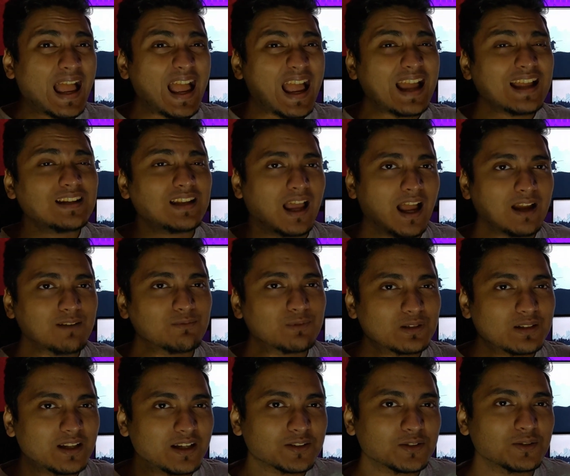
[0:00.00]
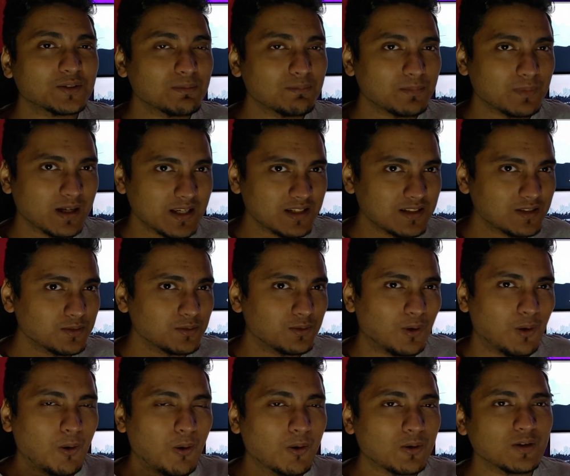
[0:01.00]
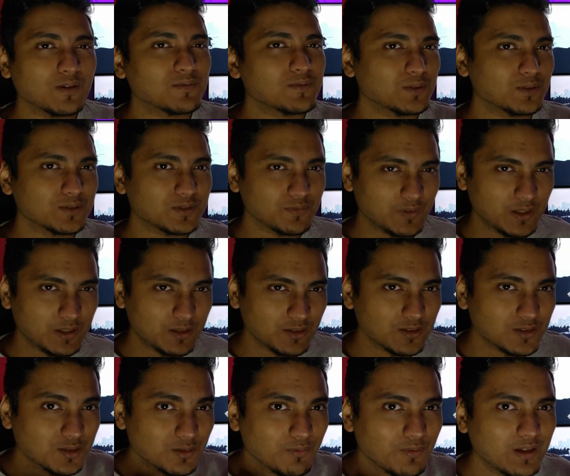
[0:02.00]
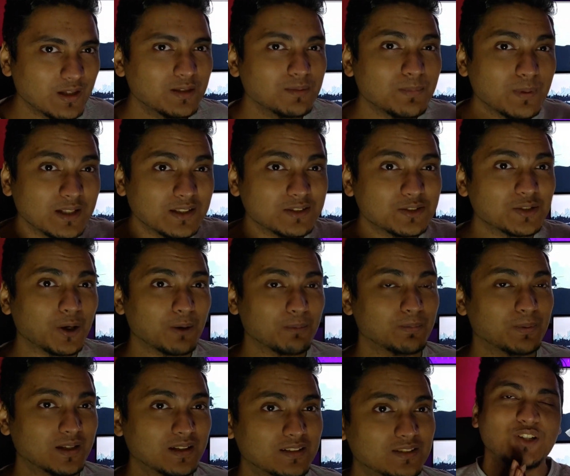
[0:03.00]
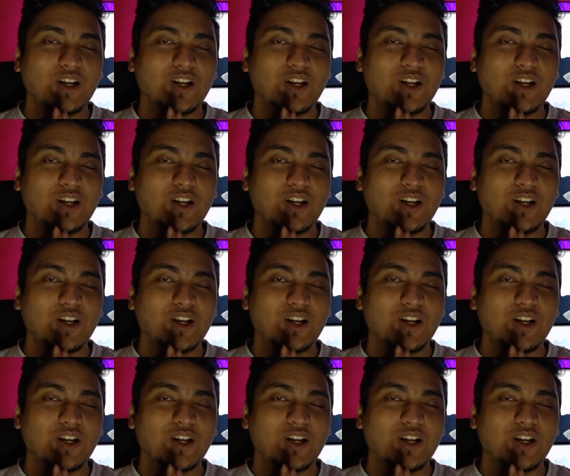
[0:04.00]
And I would like to remind you, all of those videos will be dropping.